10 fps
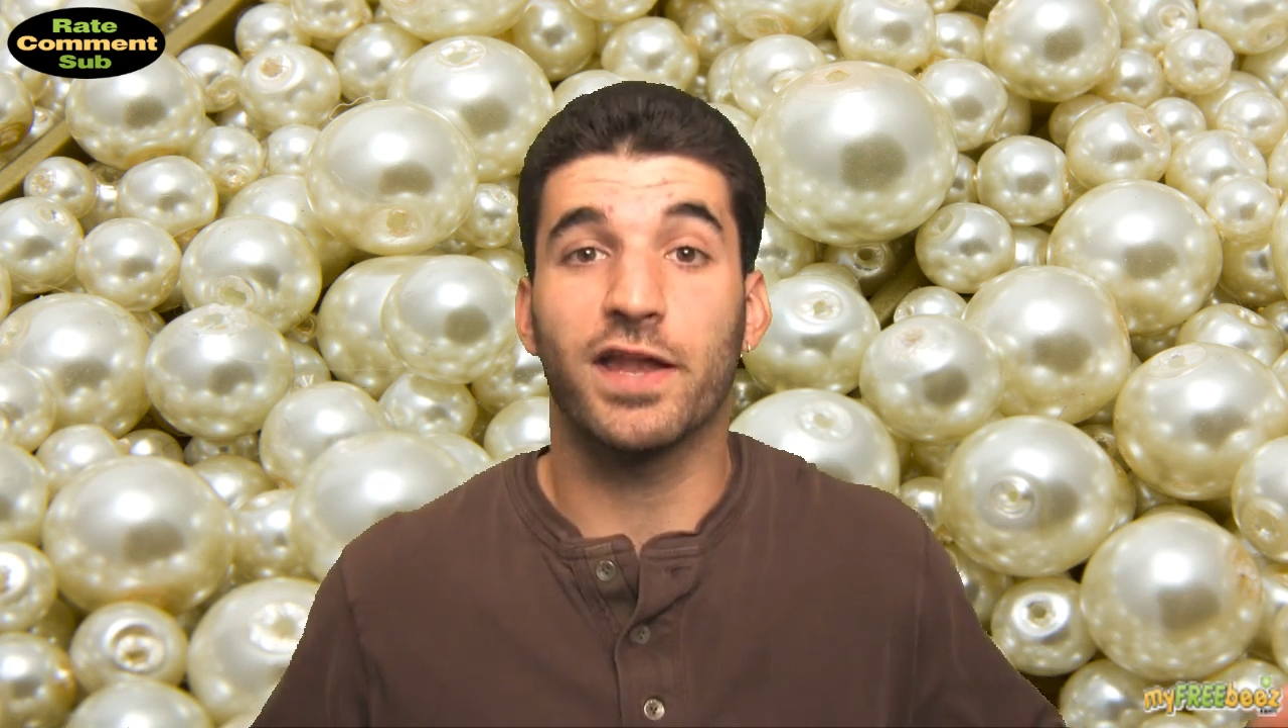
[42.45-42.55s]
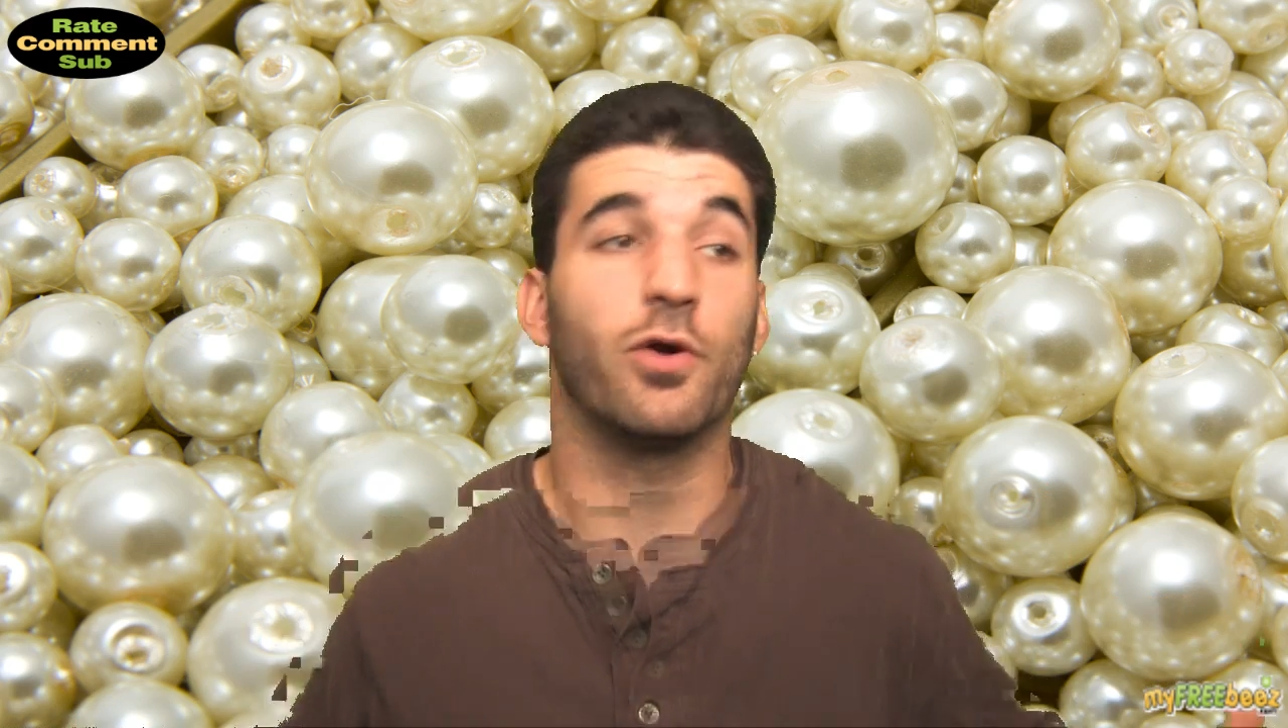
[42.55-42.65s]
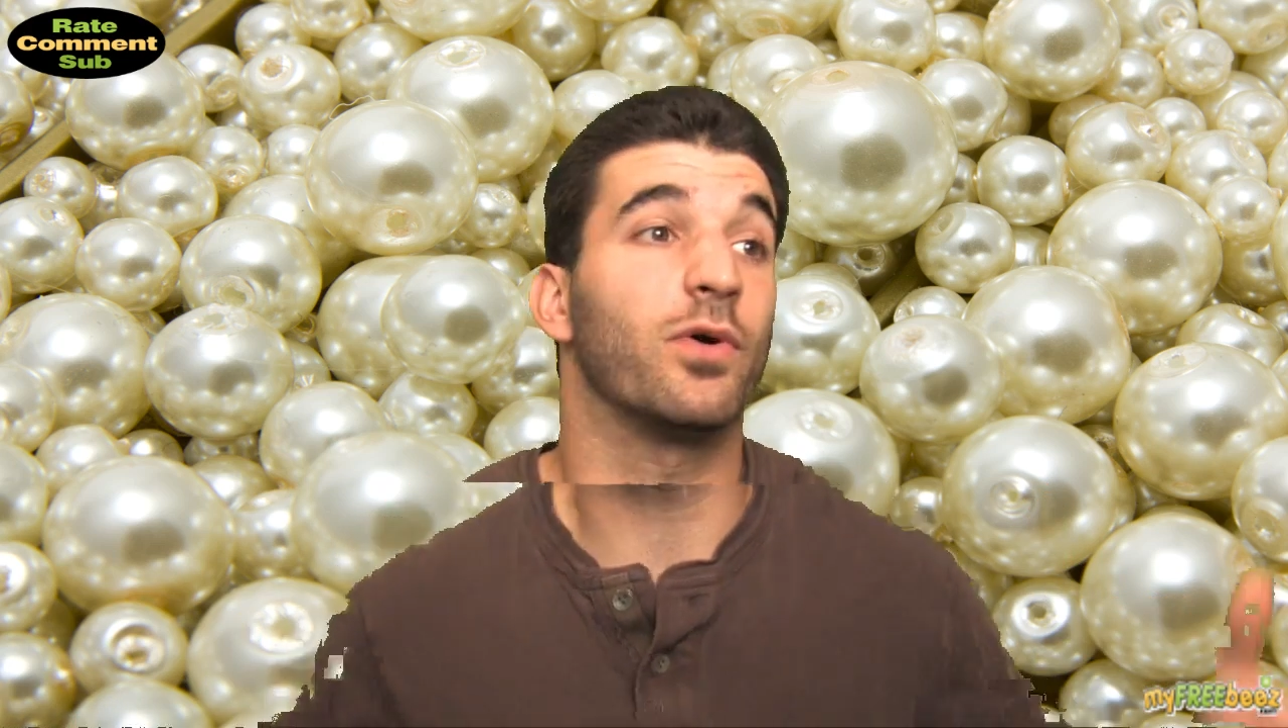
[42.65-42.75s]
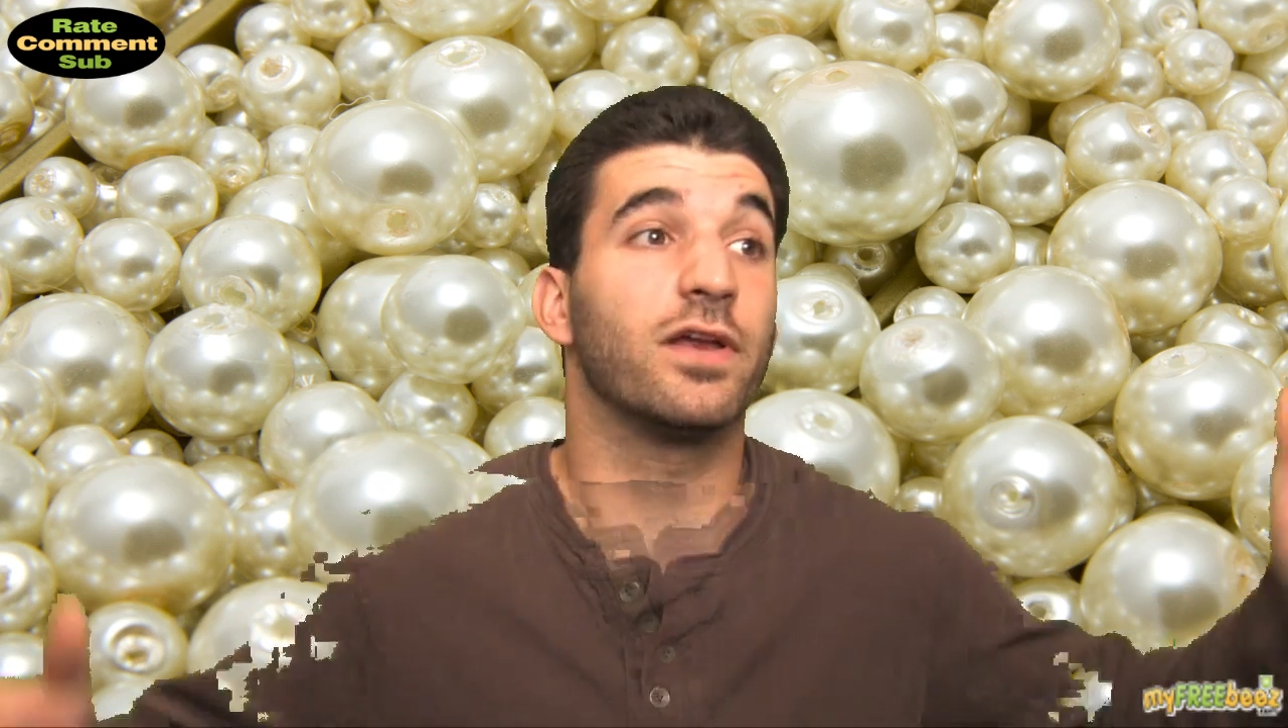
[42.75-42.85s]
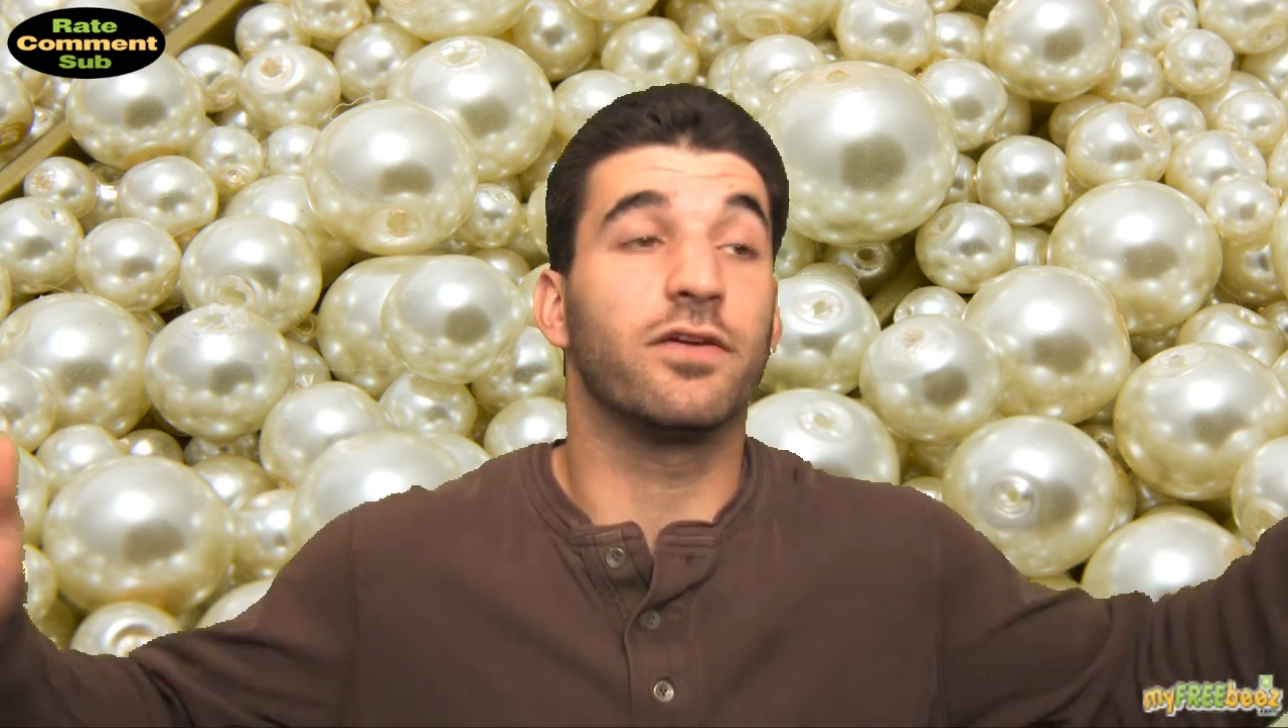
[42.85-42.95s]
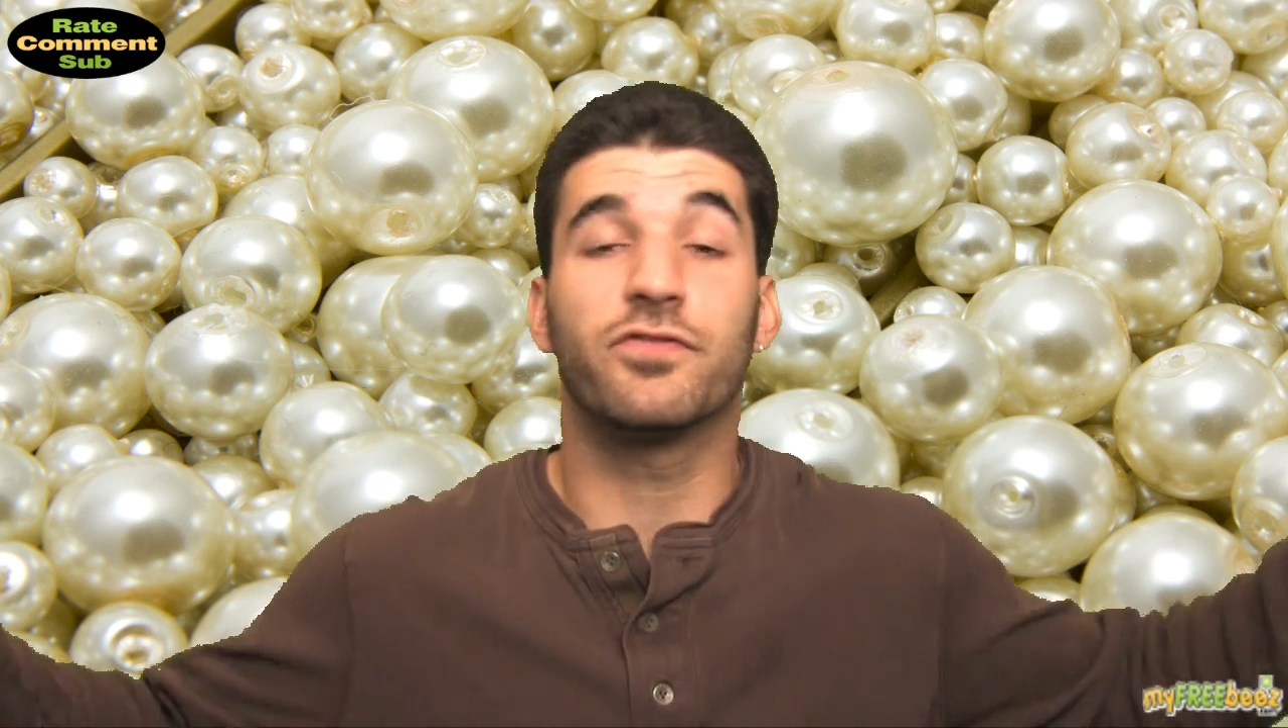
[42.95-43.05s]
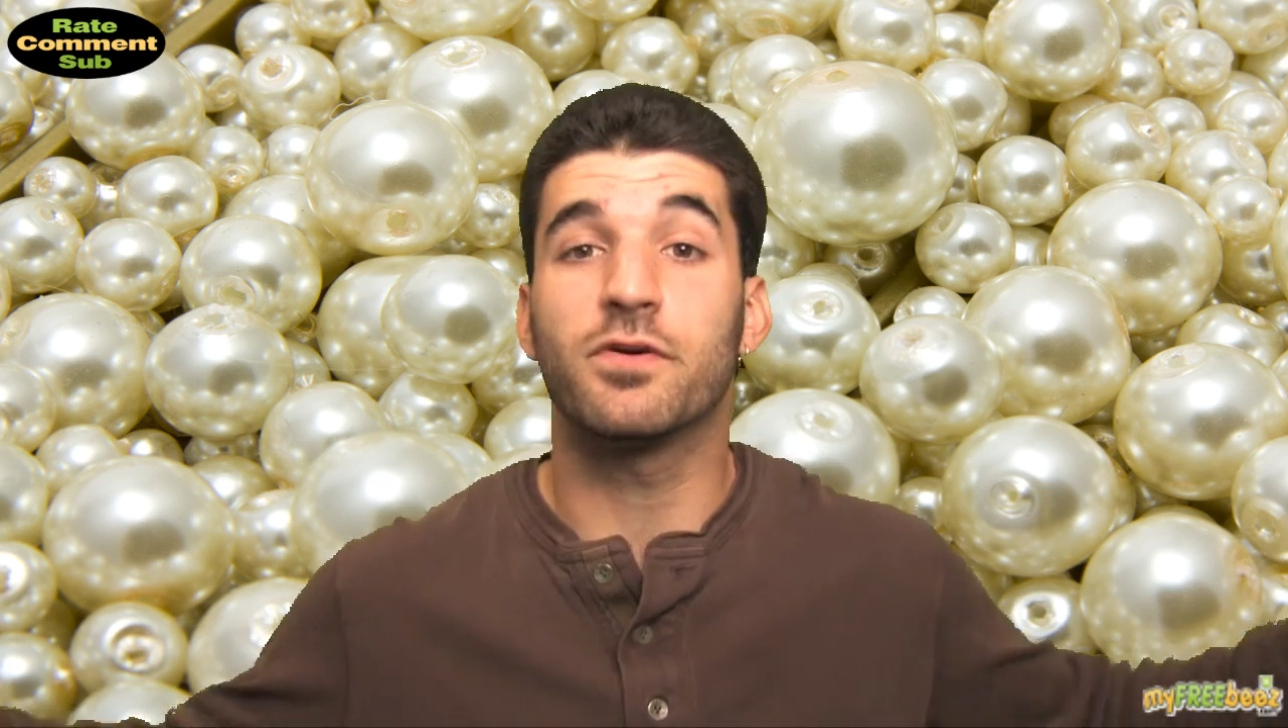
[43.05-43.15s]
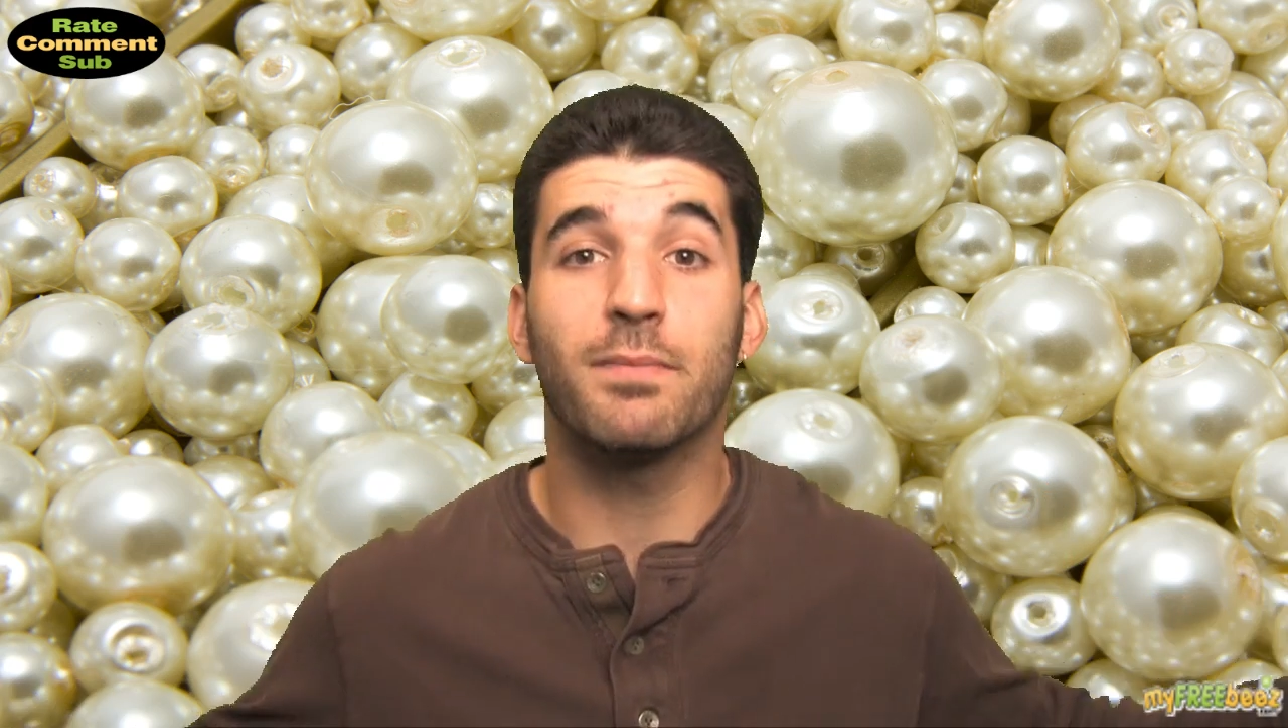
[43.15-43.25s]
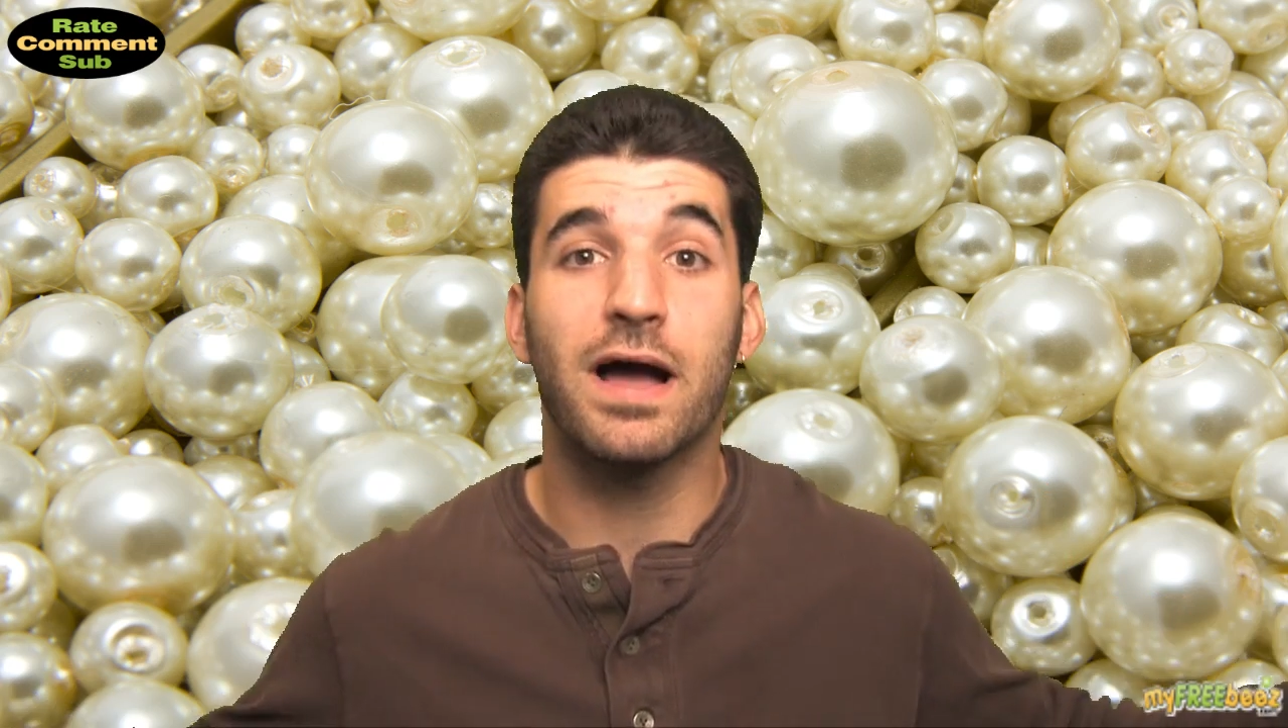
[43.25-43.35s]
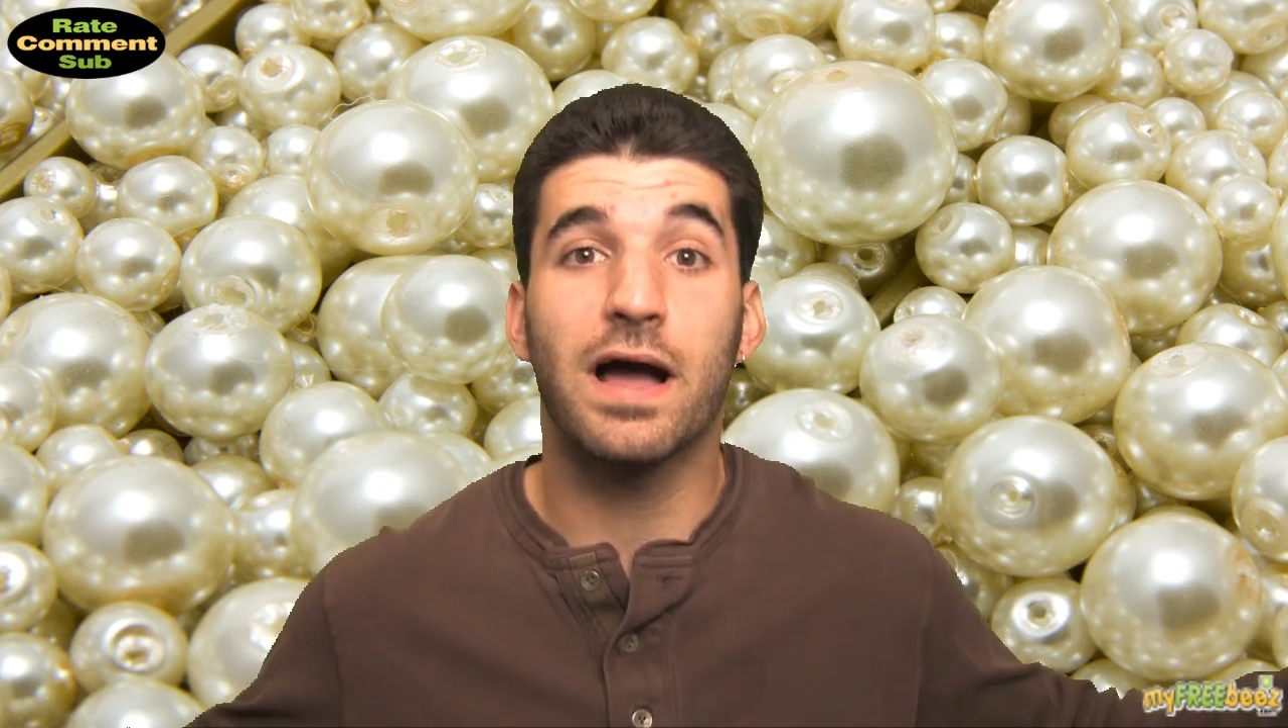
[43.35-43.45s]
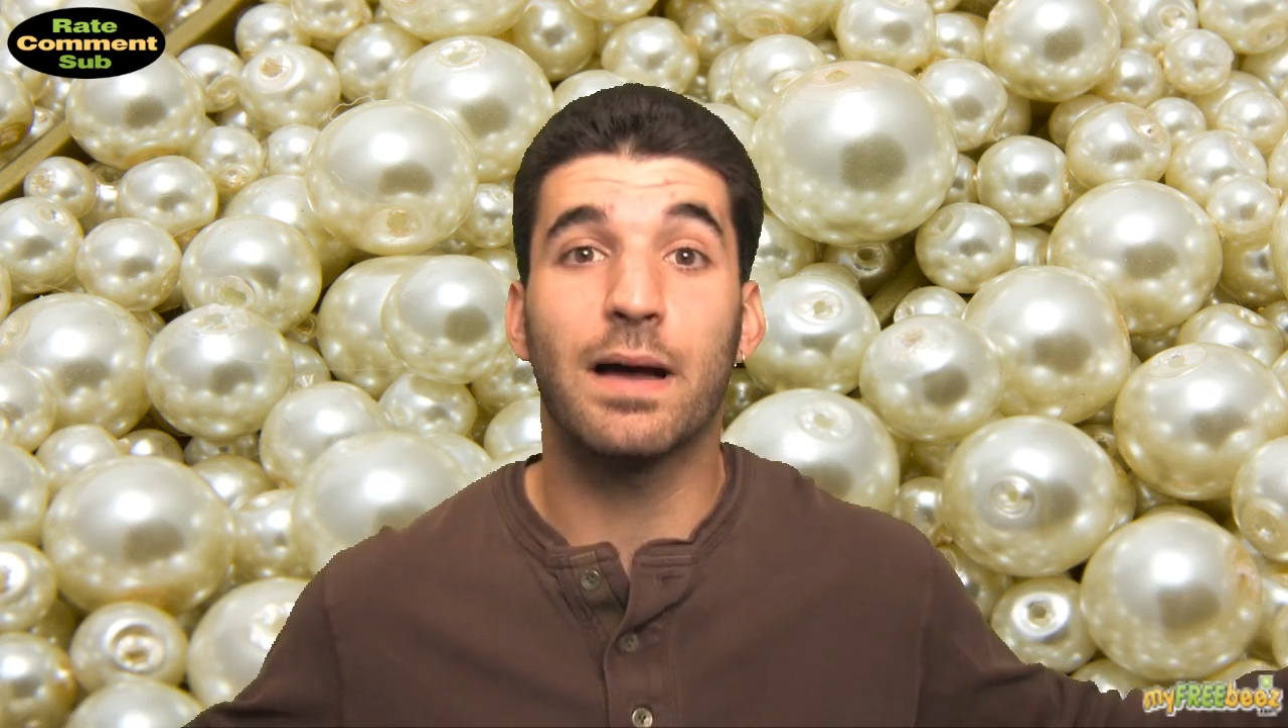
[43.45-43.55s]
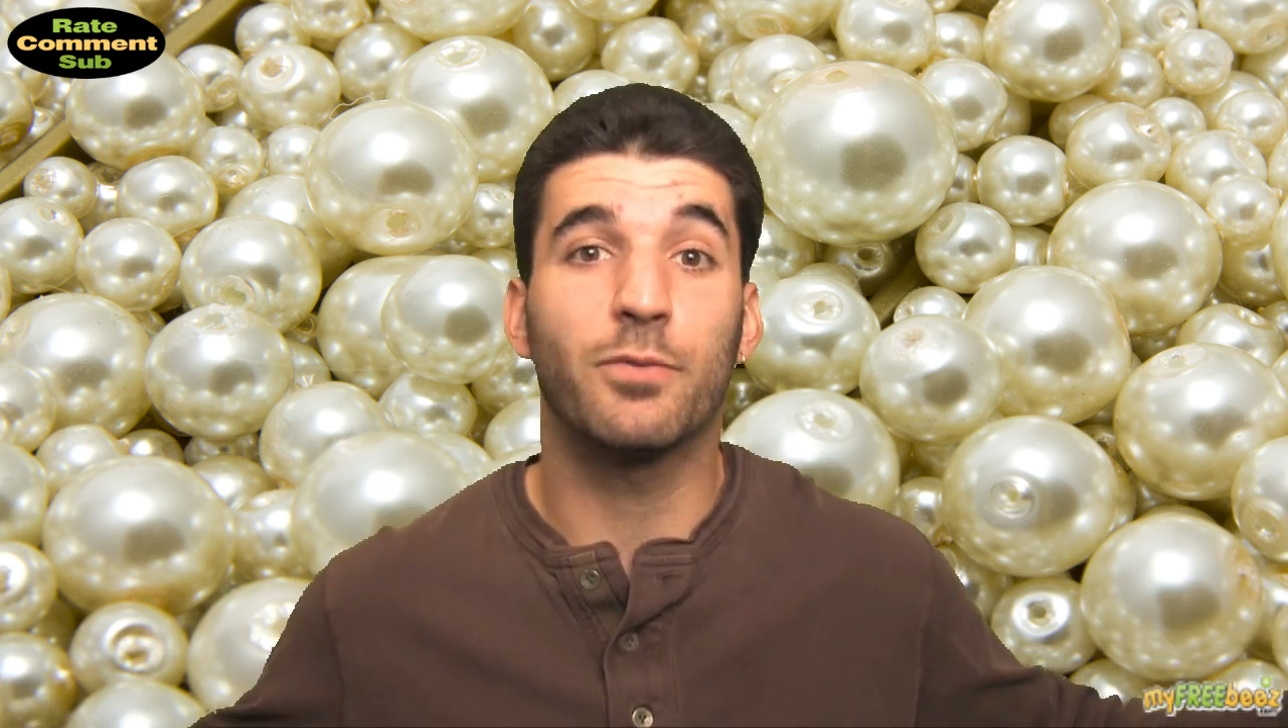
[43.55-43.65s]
Go get a gift for your mom.